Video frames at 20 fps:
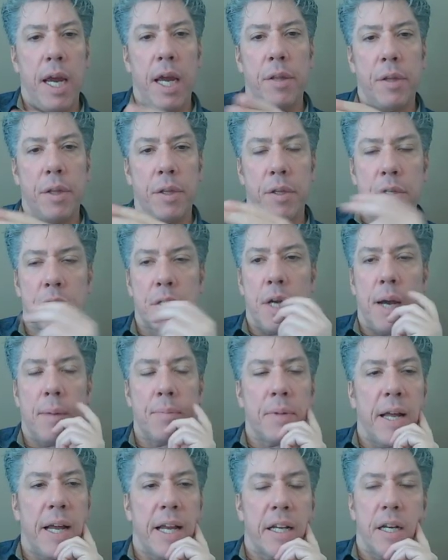and then the
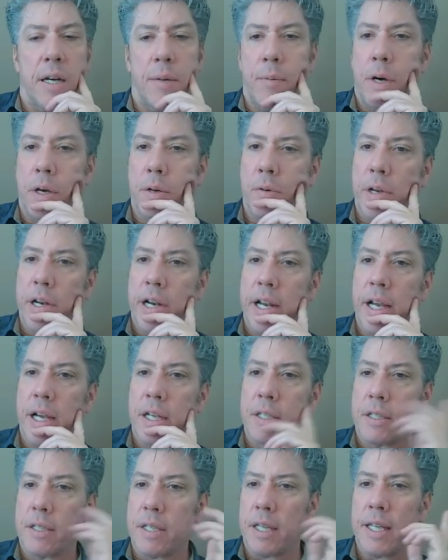stop light come on when it
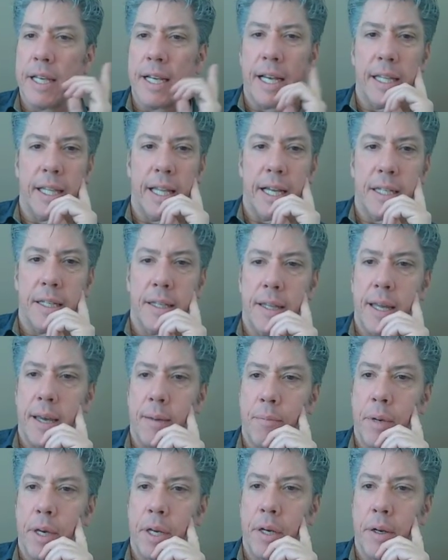exits. I think I'd like
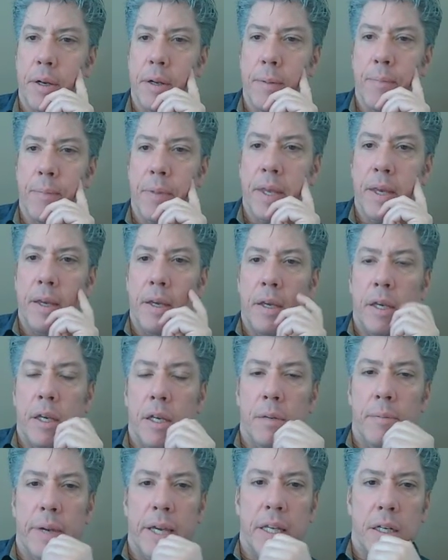that better.
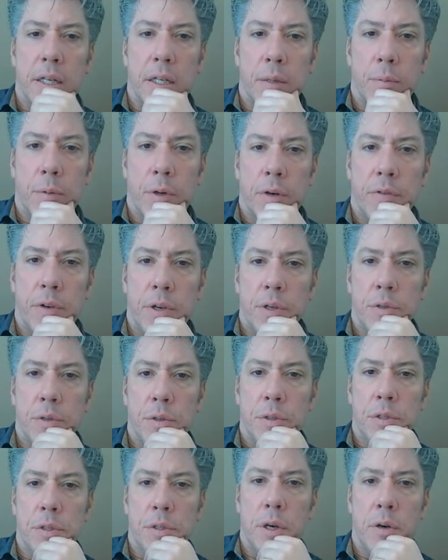It'll make it a little more
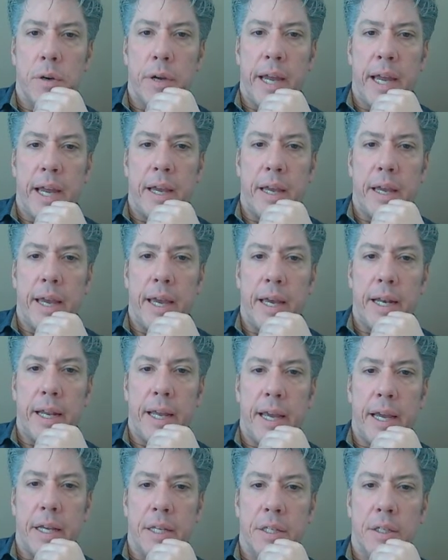visual. So
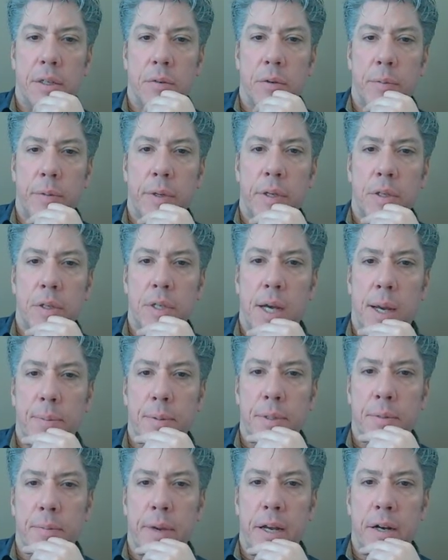at exit will be
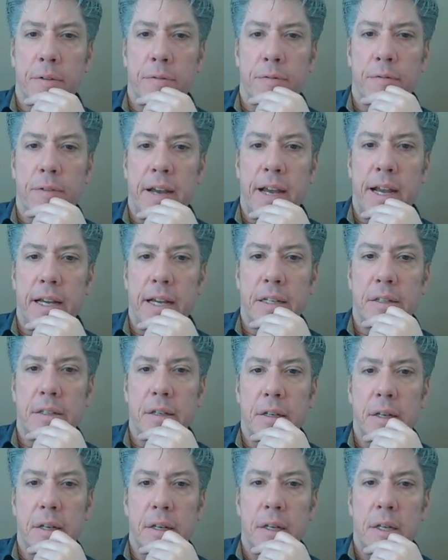stop. As a matter of fact,
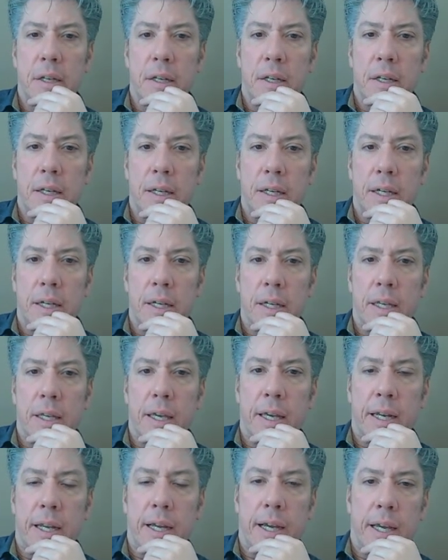uh,
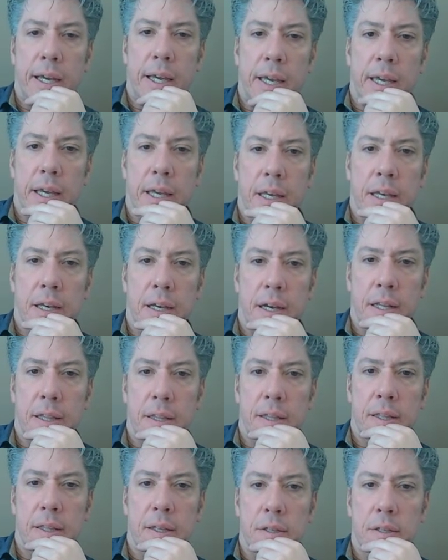can I
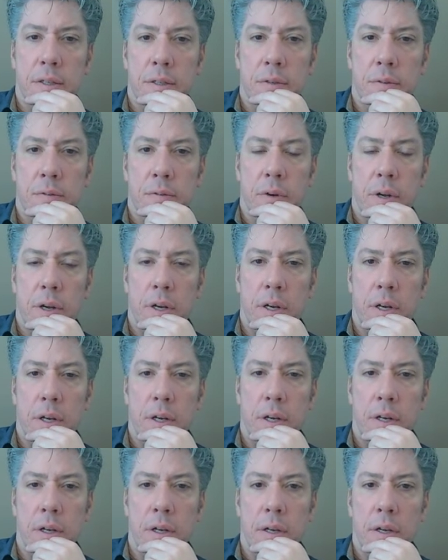cut this
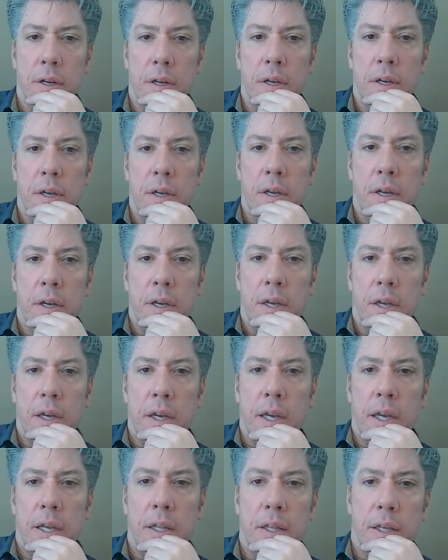rung
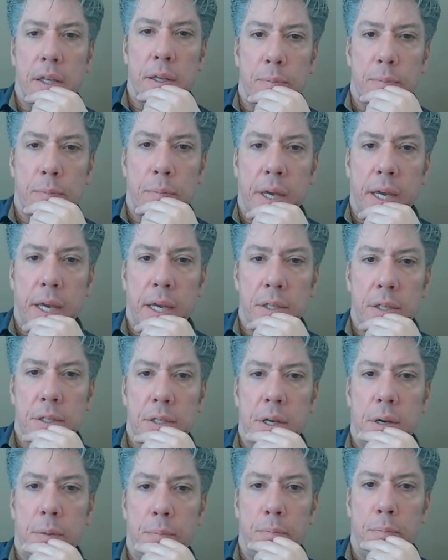and then
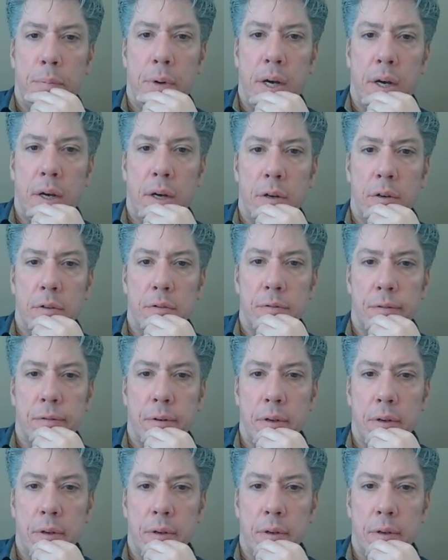paste above,